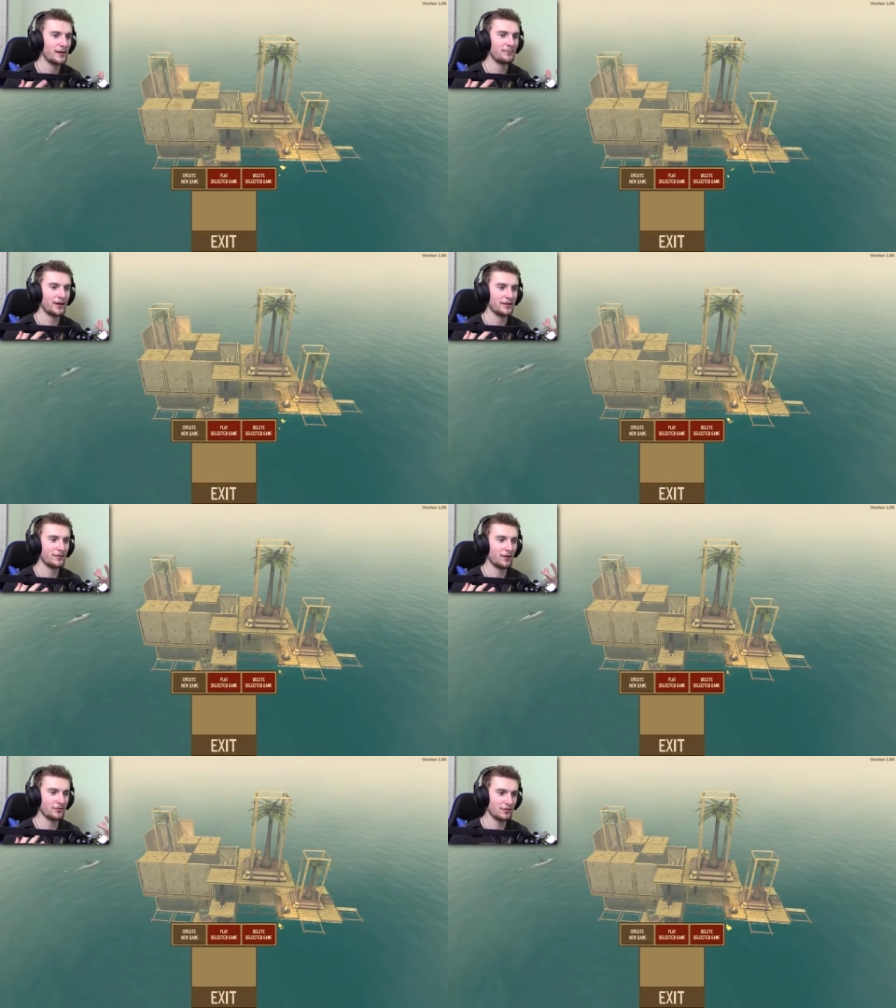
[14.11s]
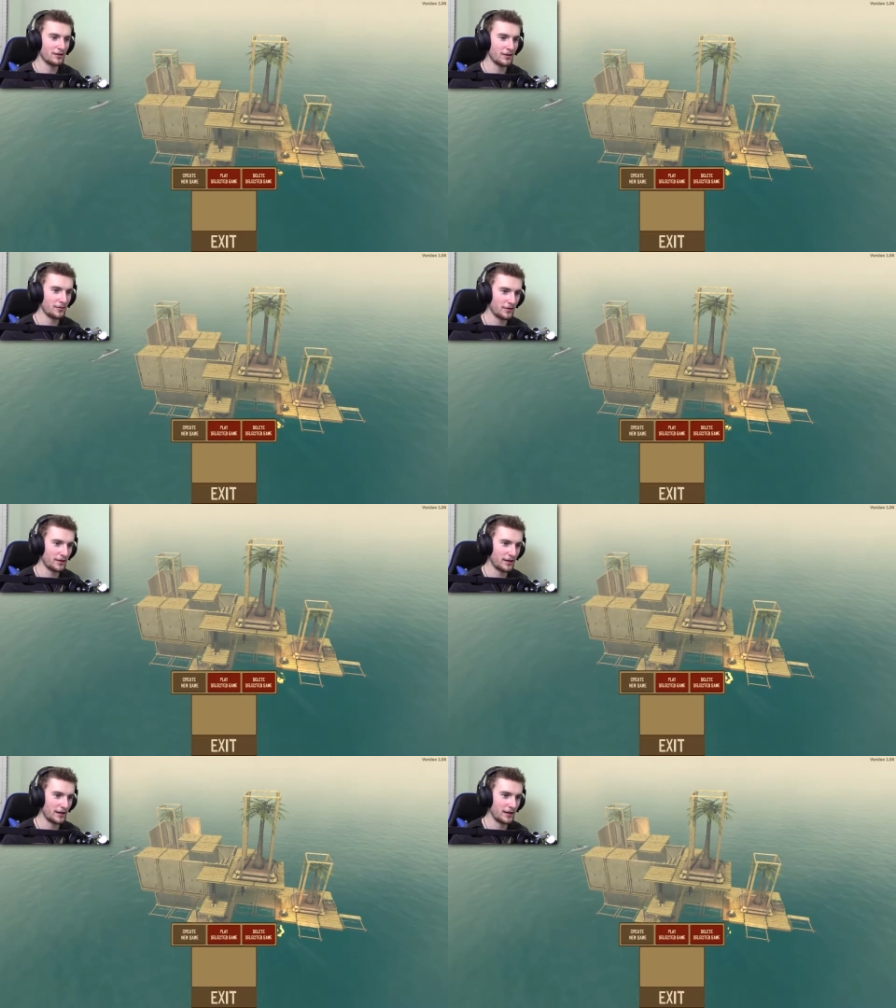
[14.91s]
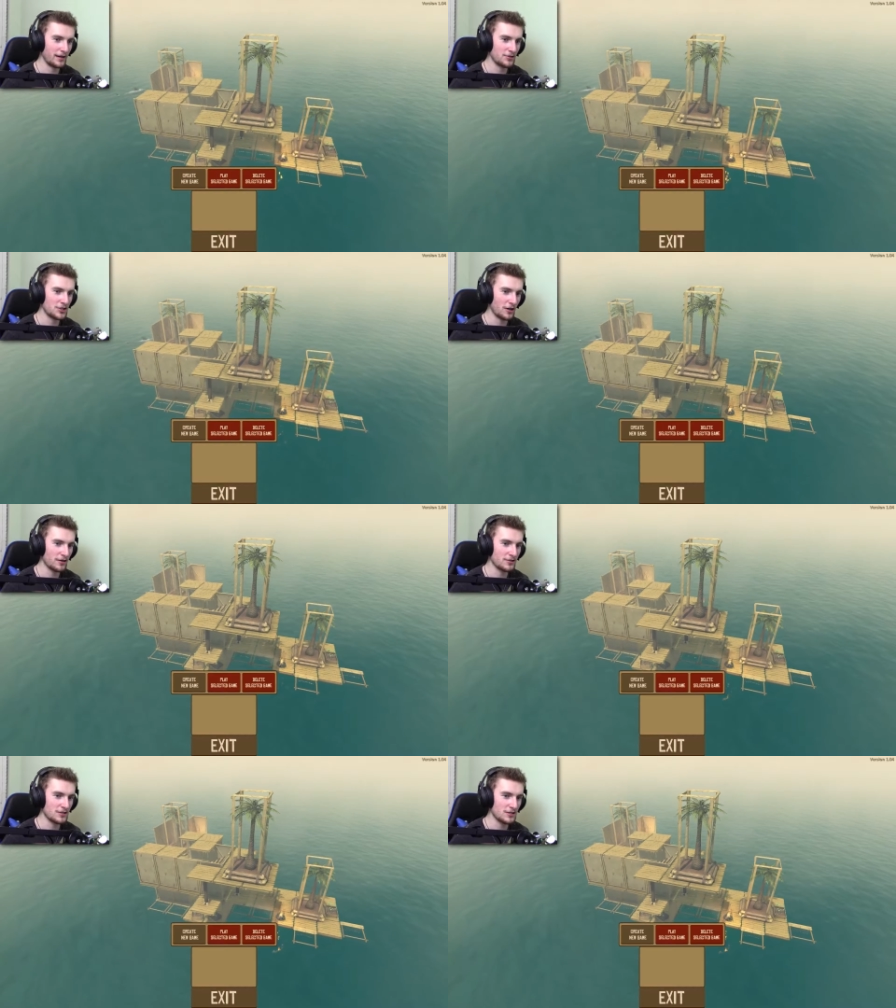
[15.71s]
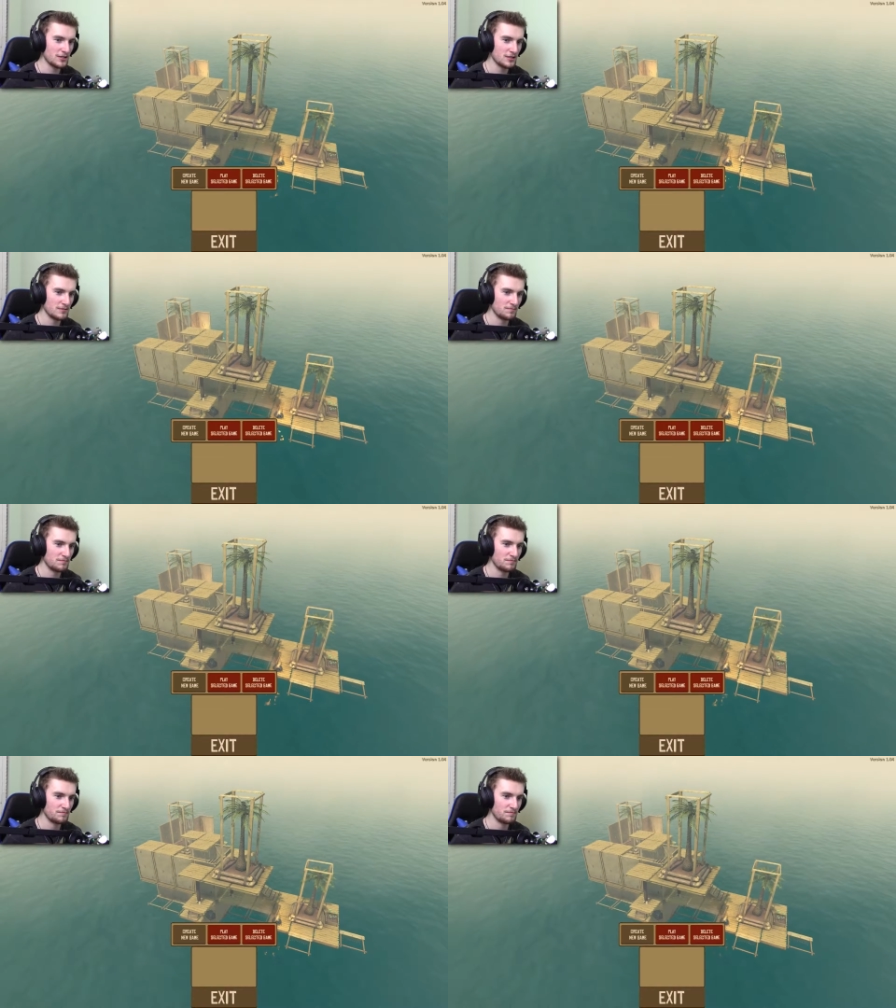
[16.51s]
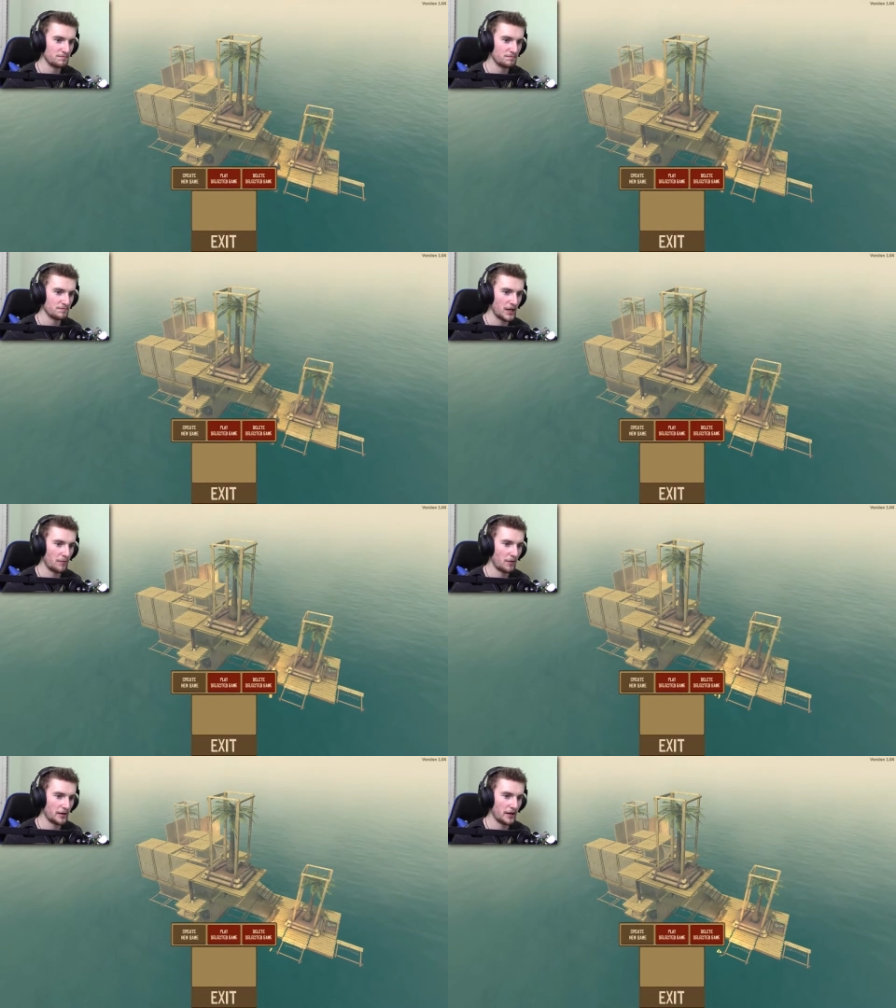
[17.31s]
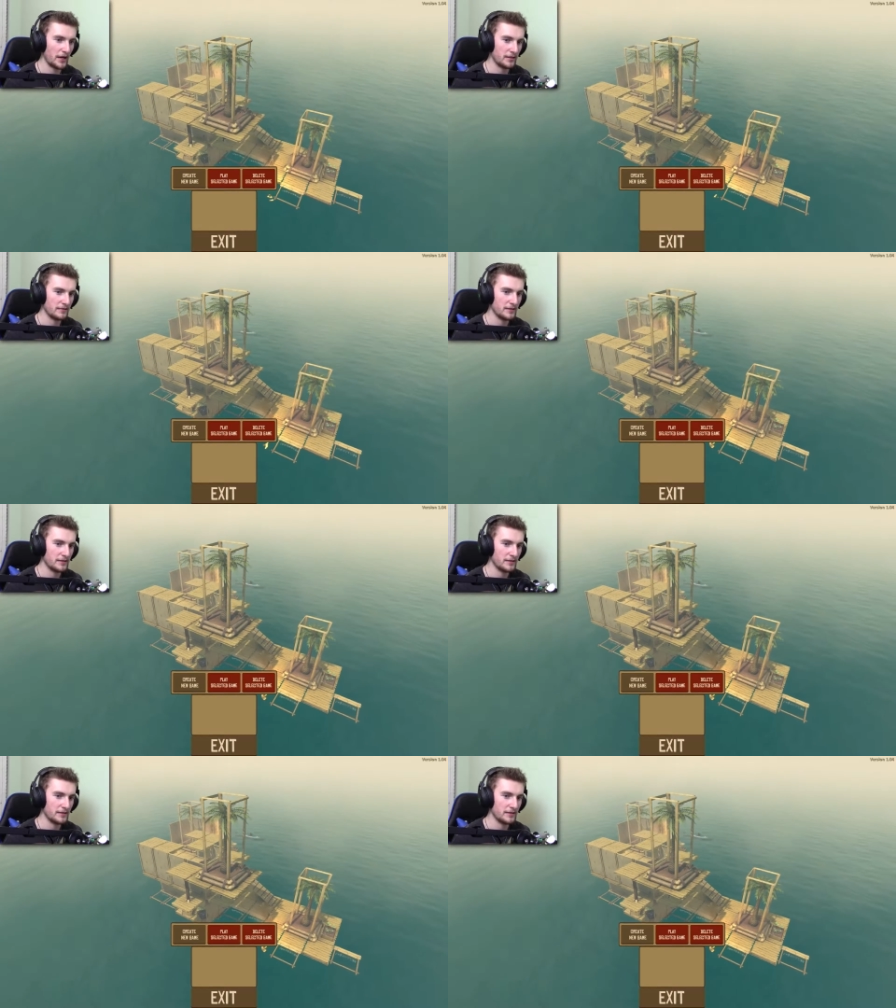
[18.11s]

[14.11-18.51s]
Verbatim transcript: but you're also dealing with uh, sharks and whatnot.